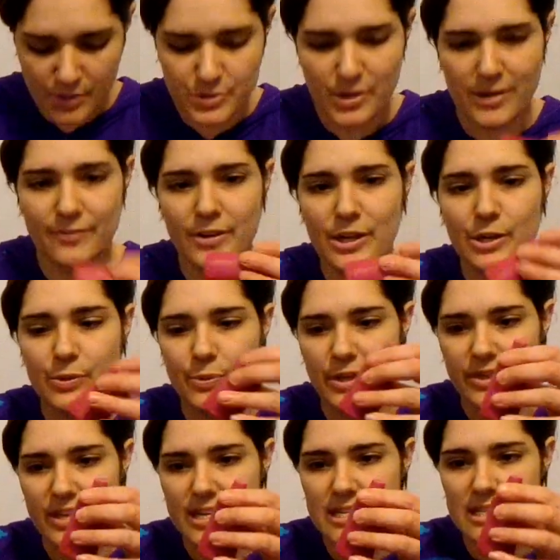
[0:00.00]
So I figured
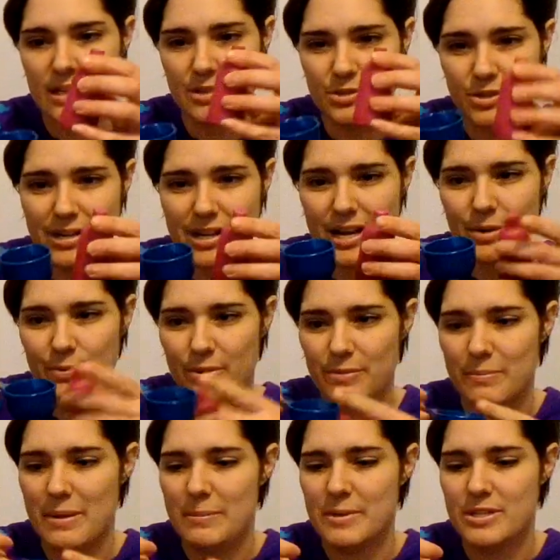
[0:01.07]
with this, I'll start out
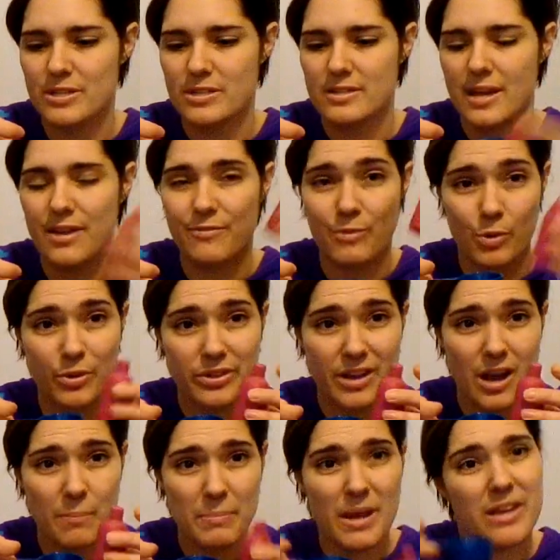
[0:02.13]
with maybe just a 1/4
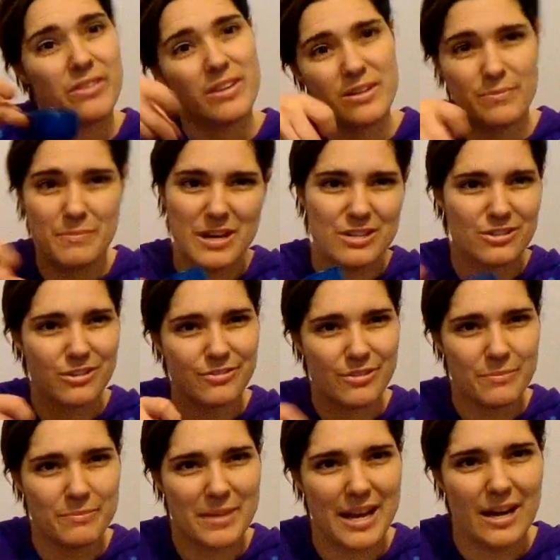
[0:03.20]
cup and then measure
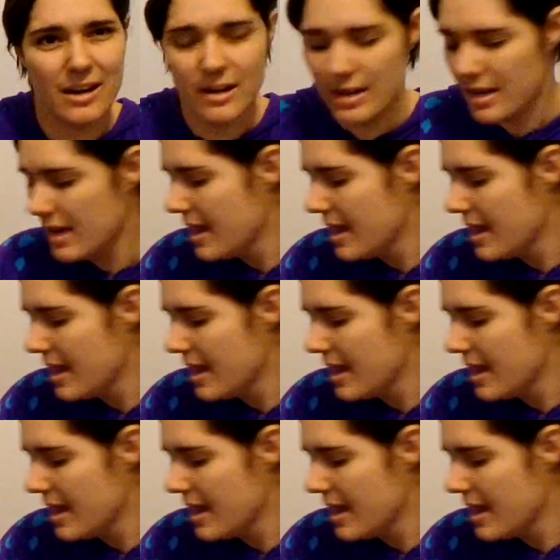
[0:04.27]
from there.